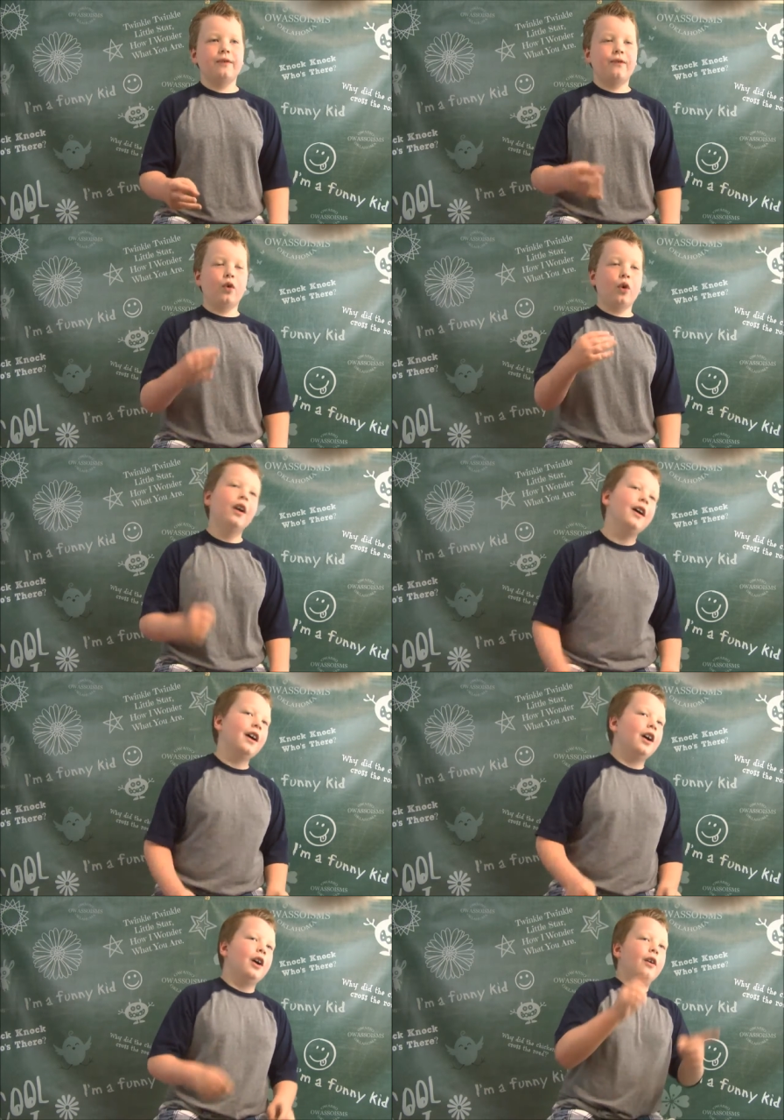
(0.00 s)
Four.
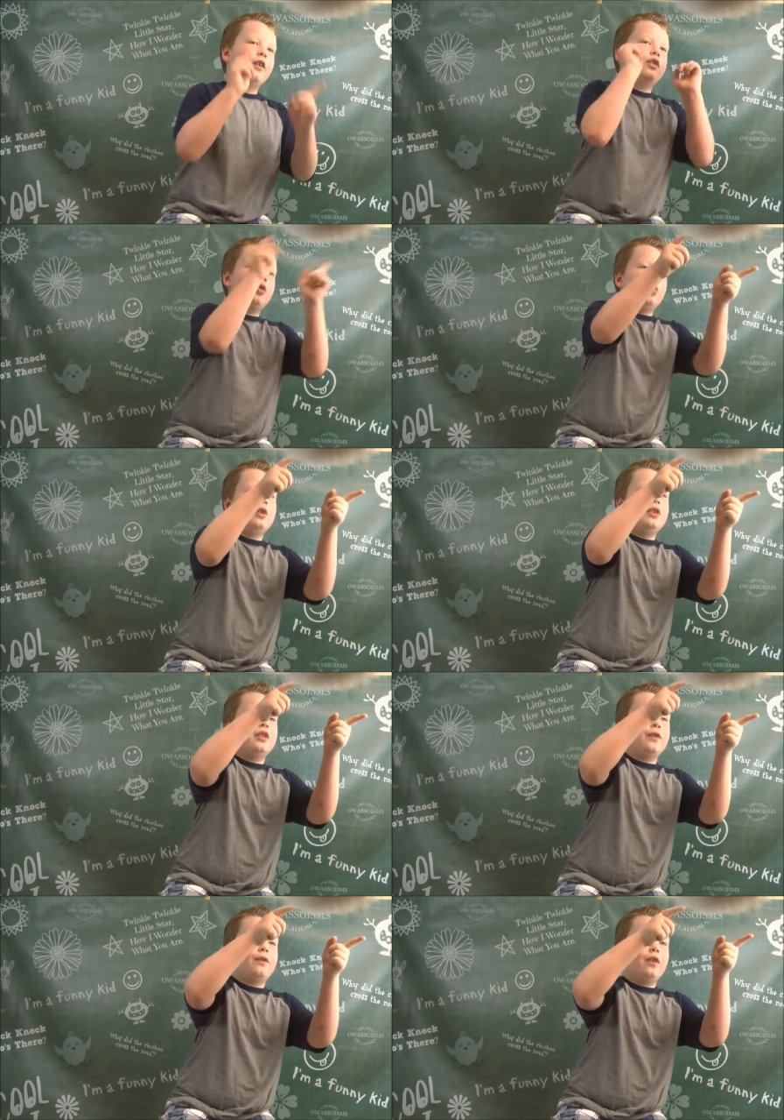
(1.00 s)
Two in
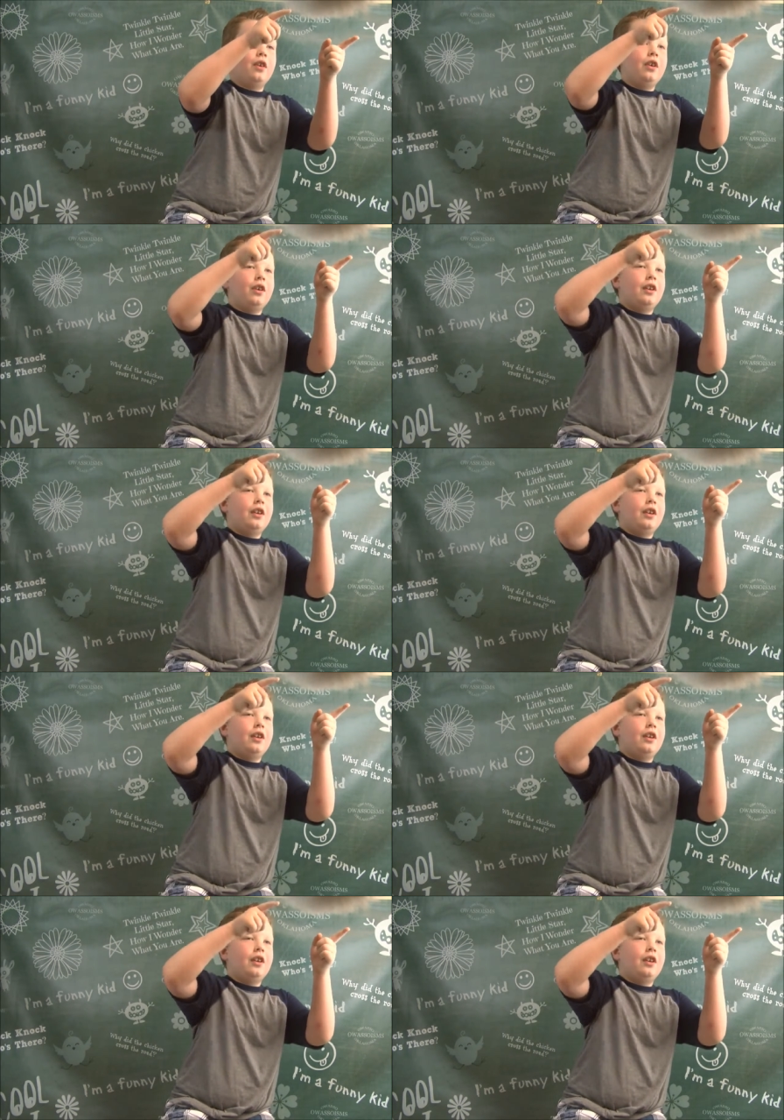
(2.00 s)
the front,